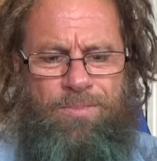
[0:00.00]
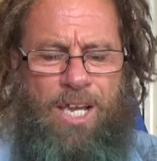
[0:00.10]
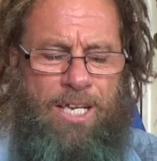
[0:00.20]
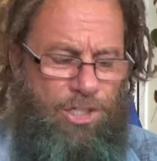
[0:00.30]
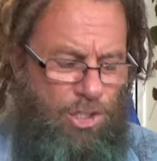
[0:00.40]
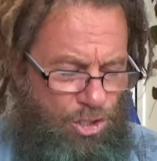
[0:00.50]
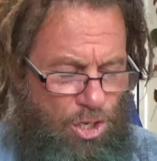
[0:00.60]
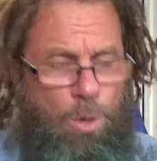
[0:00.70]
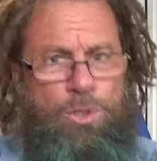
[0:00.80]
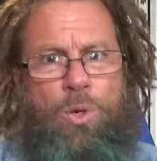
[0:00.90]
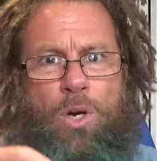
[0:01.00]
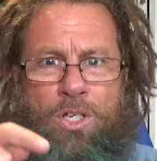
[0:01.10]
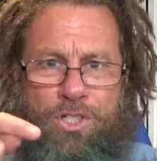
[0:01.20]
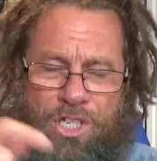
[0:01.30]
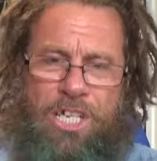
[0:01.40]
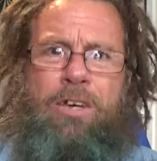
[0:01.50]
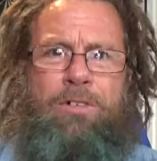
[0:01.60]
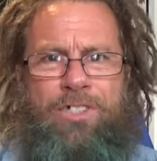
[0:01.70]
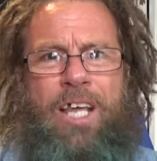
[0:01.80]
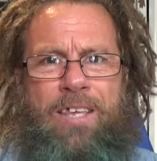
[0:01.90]
It's just told you as clear
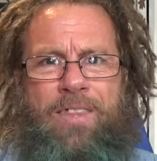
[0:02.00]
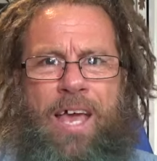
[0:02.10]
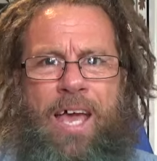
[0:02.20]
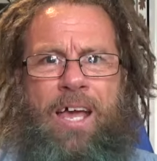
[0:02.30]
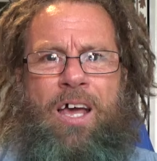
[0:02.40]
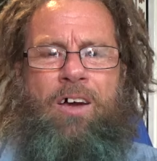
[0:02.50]
as day there